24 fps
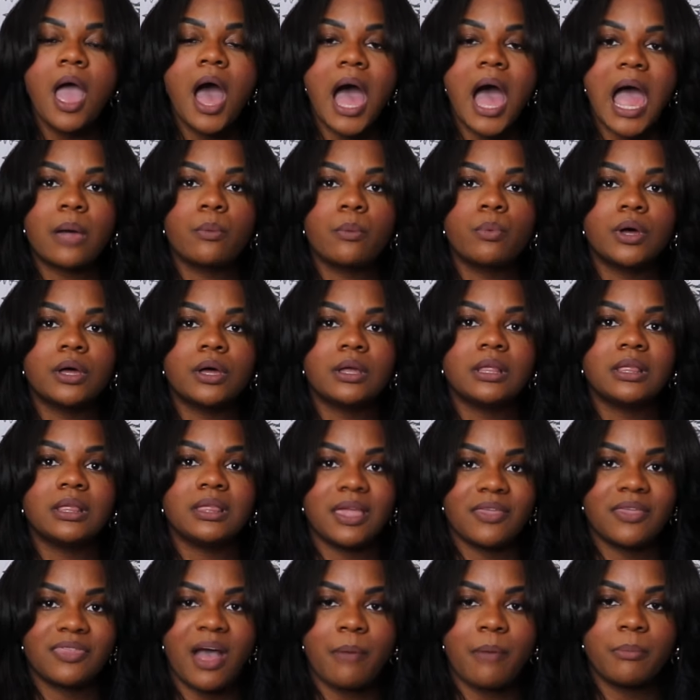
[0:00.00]
I will
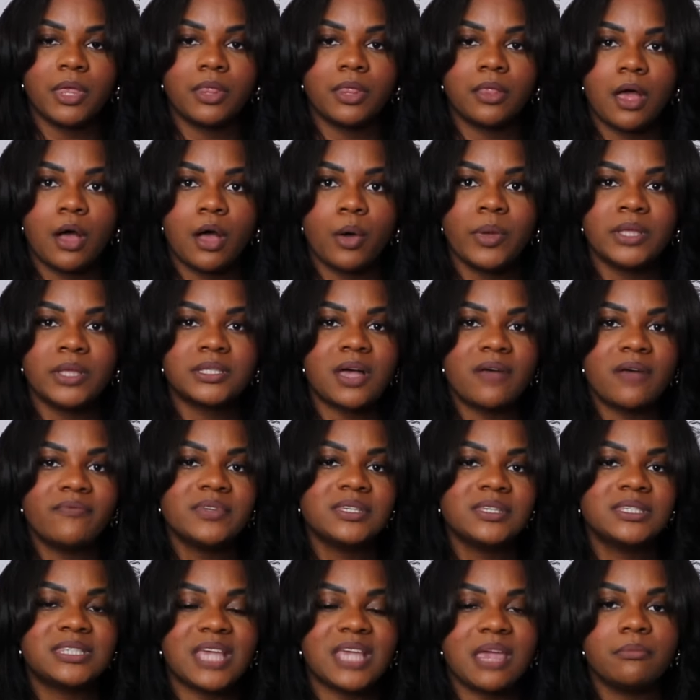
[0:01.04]
link that below. It's on the
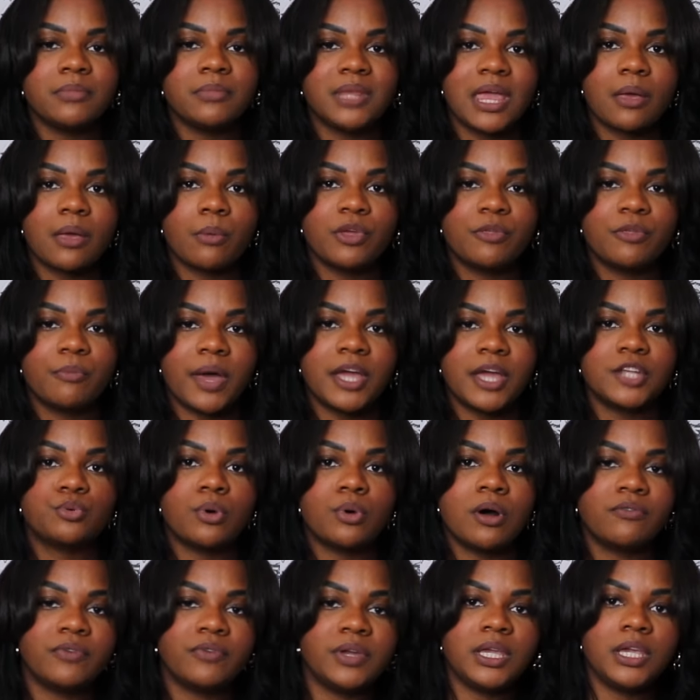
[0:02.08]
same link with my
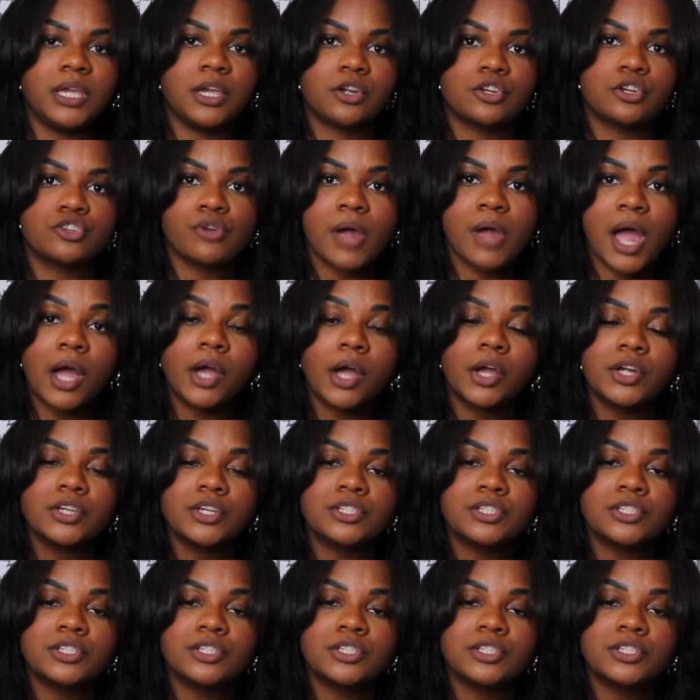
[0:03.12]
12-week year tracker,